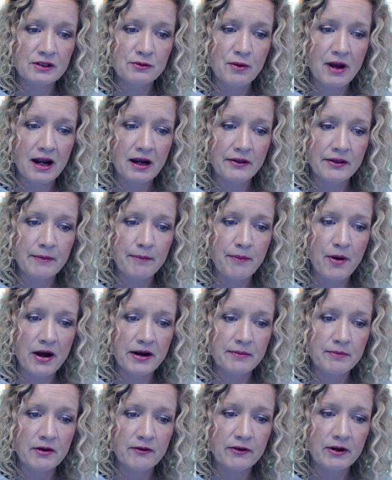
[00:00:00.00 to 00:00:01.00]
as well on the
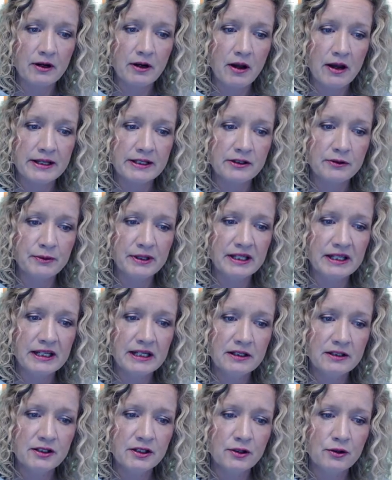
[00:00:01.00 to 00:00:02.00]
bottom of our line. So we
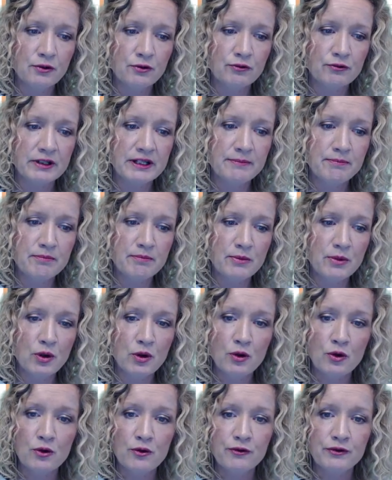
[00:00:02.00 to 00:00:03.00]
need to
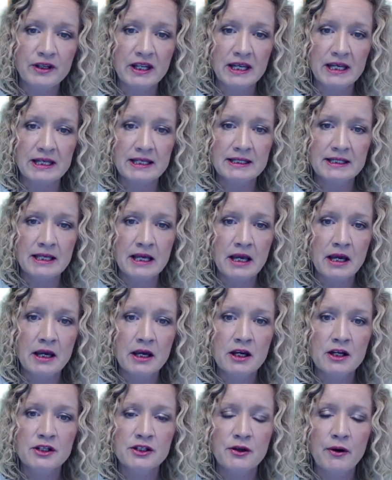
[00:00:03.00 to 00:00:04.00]
remove these.
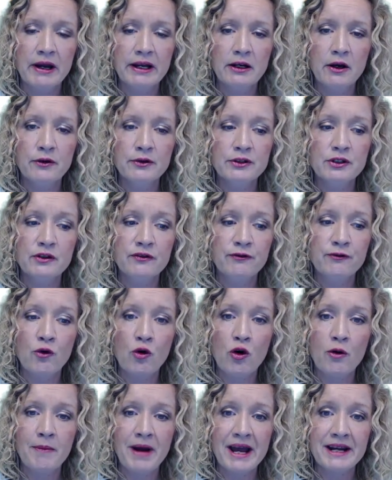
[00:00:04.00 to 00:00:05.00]
So I'm going to
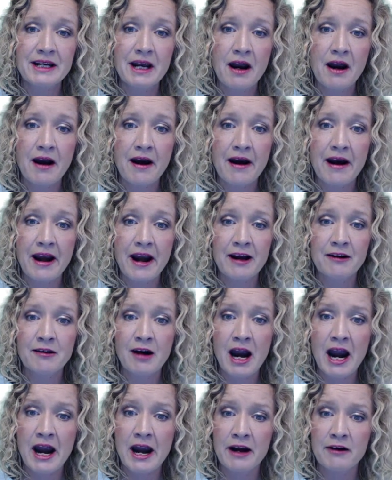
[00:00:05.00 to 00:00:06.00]
format our
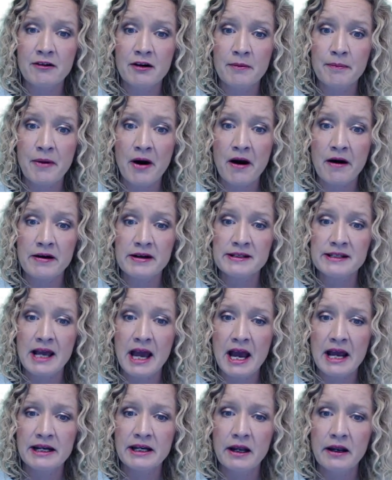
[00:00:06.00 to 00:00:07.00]
er, error bars
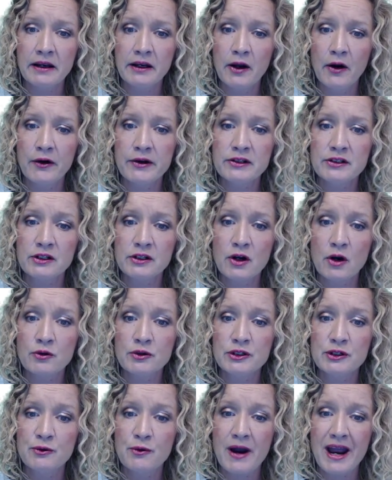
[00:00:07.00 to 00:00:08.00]
and I'm going to go
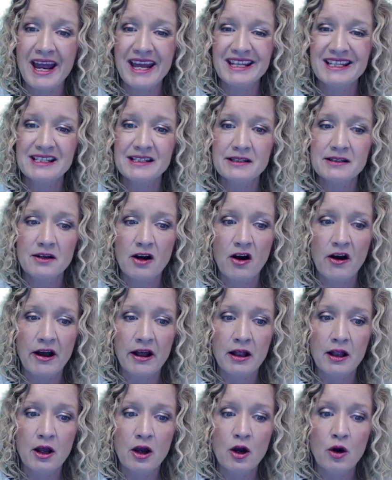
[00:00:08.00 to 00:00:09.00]
to end
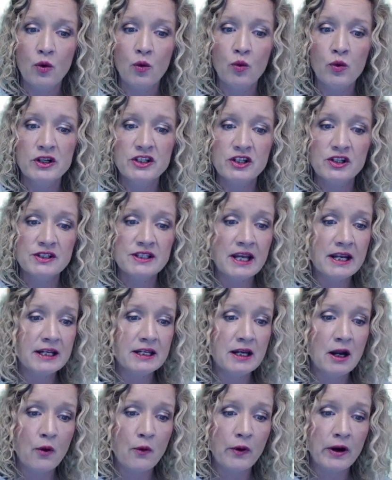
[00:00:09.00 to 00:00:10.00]
style, which is
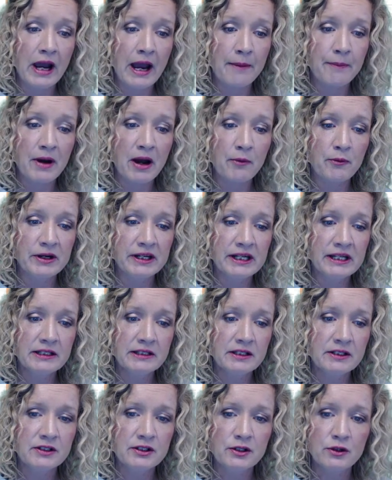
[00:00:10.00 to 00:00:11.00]
no cap. And we need
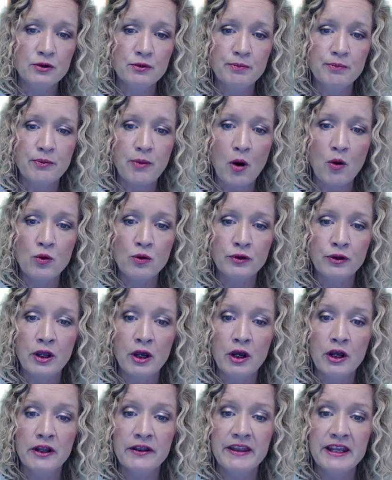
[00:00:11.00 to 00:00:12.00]
to do both
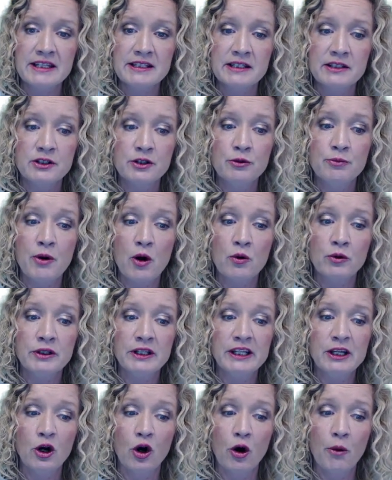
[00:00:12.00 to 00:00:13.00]
this to both
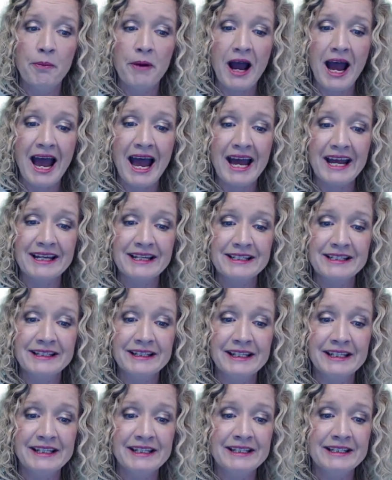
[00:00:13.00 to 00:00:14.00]
the up and
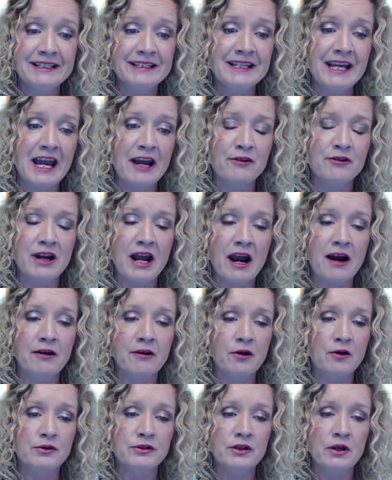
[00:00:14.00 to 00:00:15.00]
the down
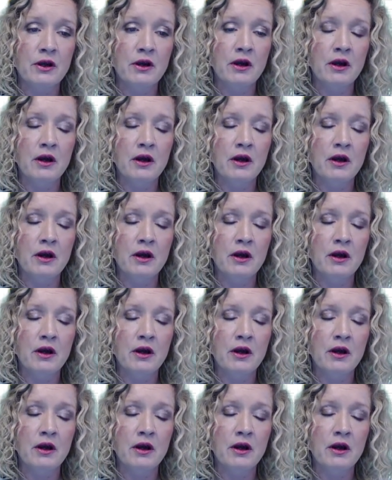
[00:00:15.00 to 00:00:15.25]
arrows.